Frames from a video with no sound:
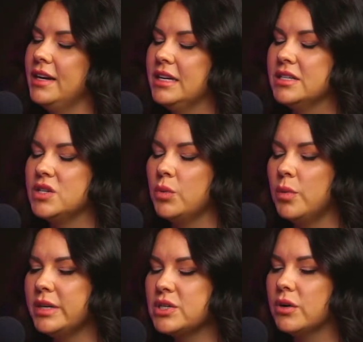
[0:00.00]
So when
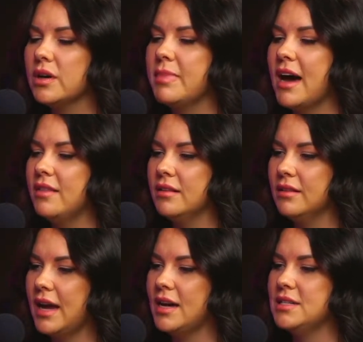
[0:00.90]
we talk about the
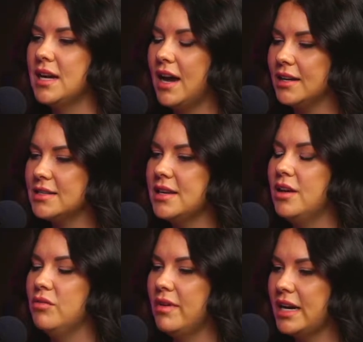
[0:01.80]
land to
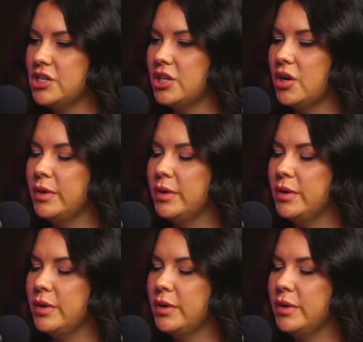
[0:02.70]
asset ratio,